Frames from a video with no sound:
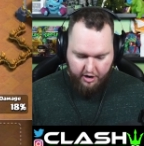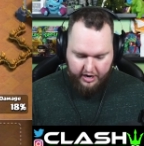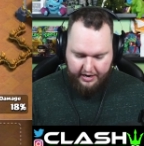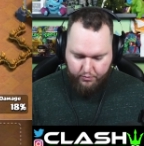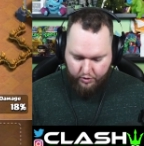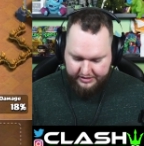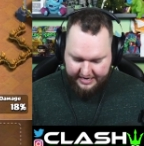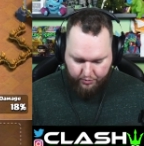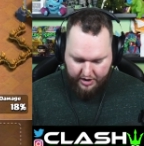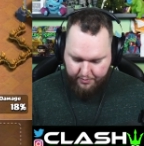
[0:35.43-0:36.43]
All right, once
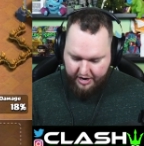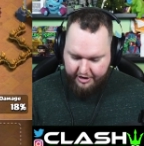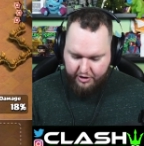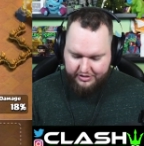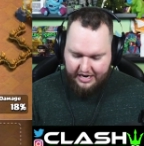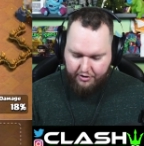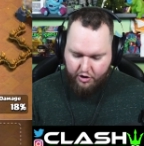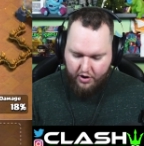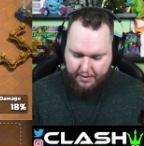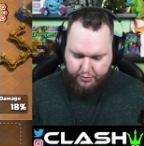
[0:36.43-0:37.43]
that Ram Rider goes down,
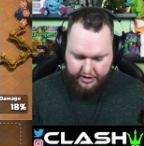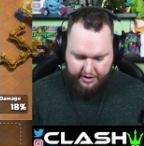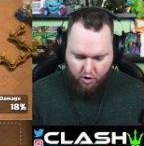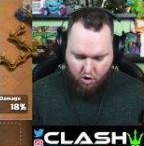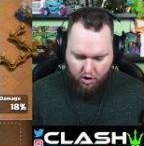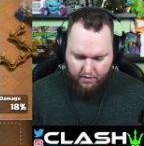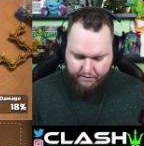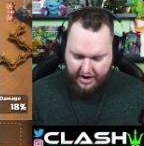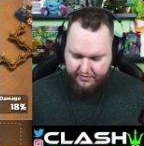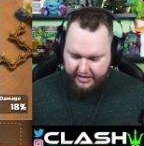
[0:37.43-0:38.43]
go ahead and put in all
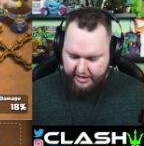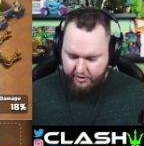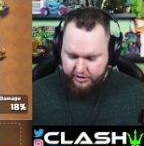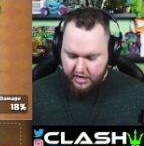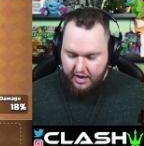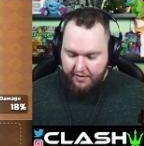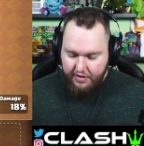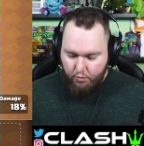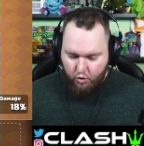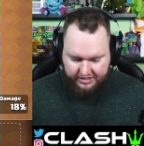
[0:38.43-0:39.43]
five of the healers,
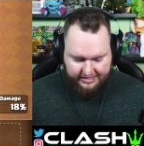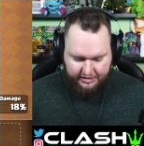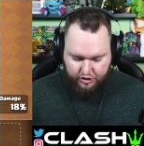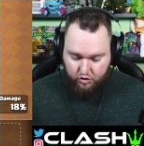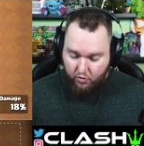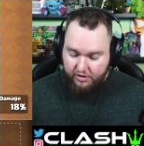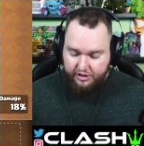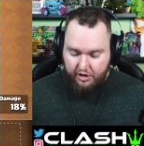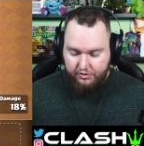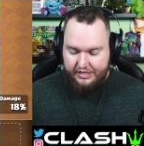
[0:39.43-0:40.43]
then once the storage
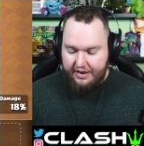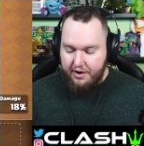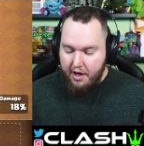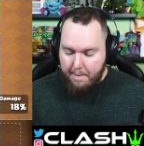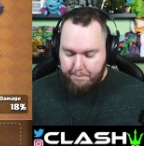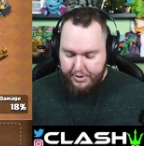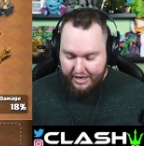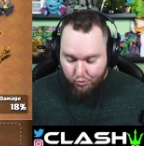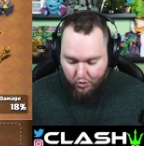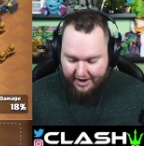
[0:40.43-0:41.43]
goes in,
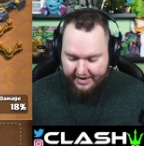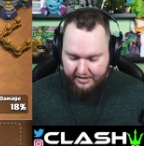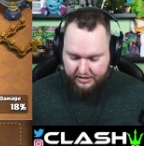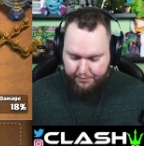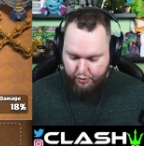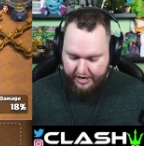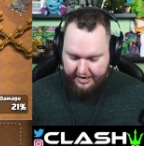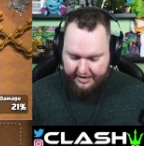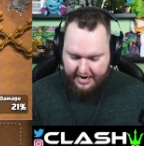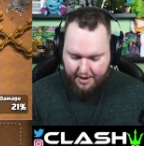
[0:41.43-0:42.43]
be ready to put in
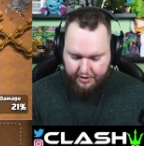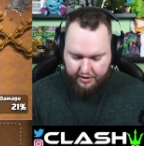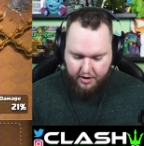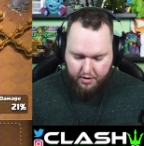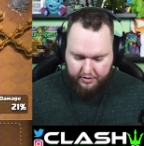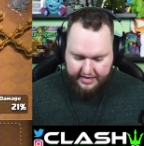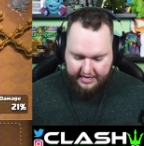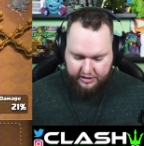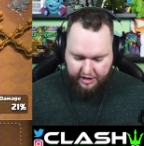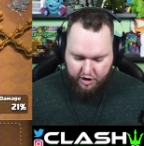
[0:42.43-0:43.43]
a goblin.
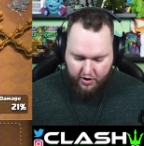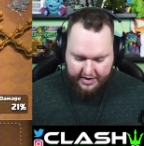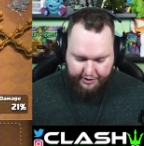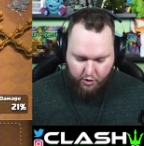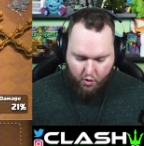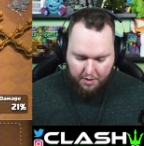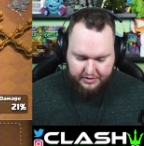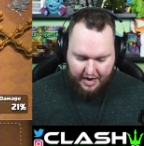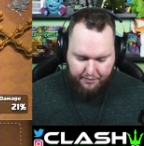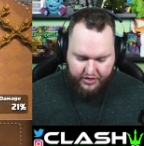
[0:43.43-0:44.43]
That's going to go ahead and go up
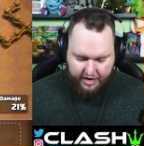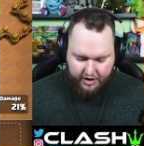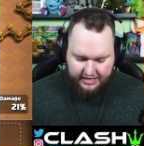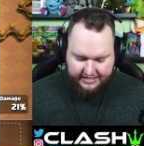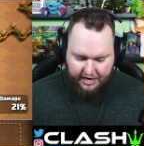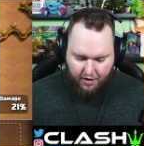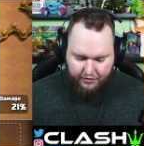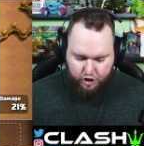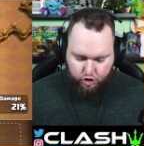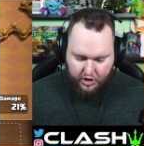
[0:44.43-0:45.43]
top there and set off a
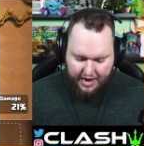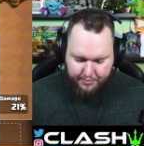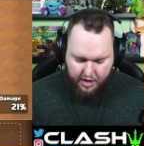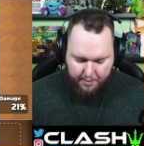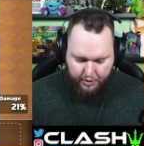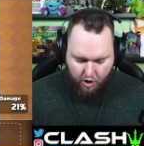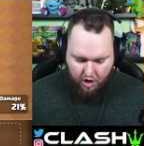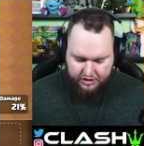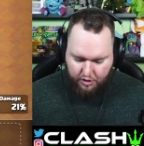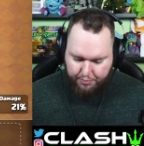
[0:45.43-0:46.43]
trap, but
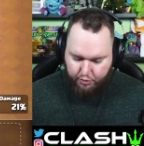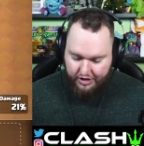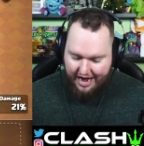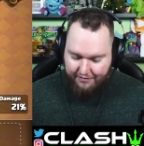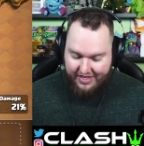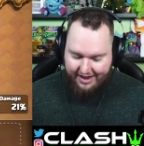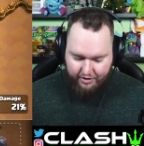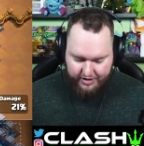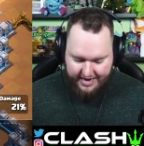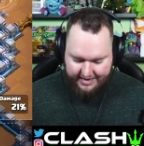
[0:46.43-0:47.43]
also pull out that
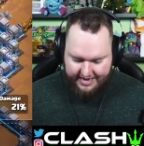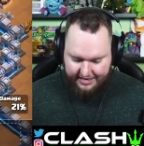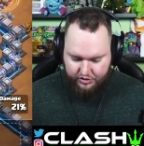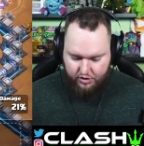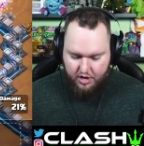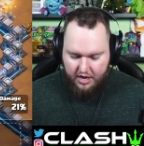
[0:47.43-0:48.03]
clan castle.